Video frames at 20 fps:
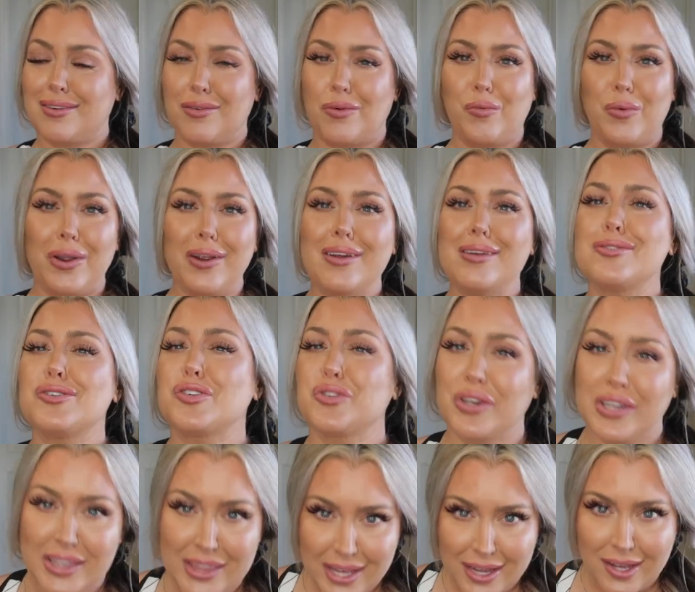We're
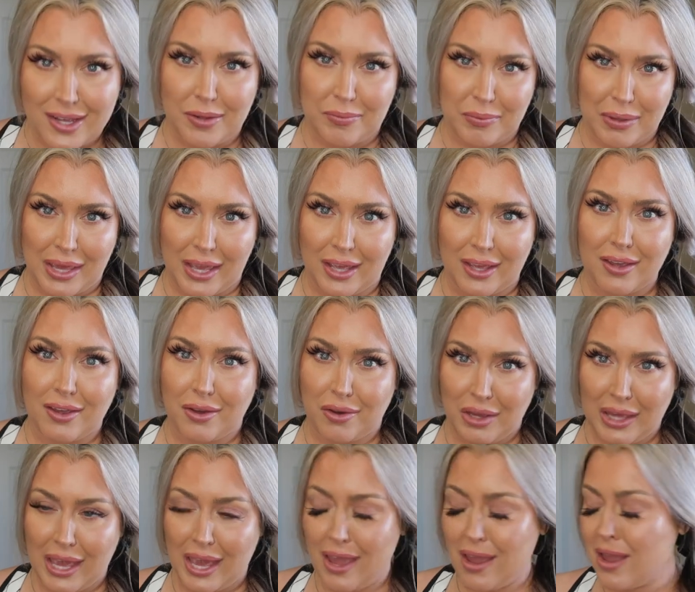enjoying that cupcake,
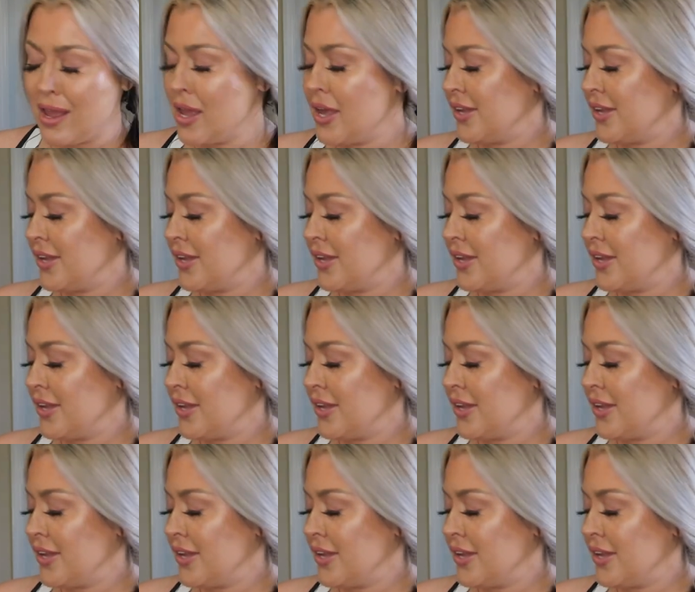okay?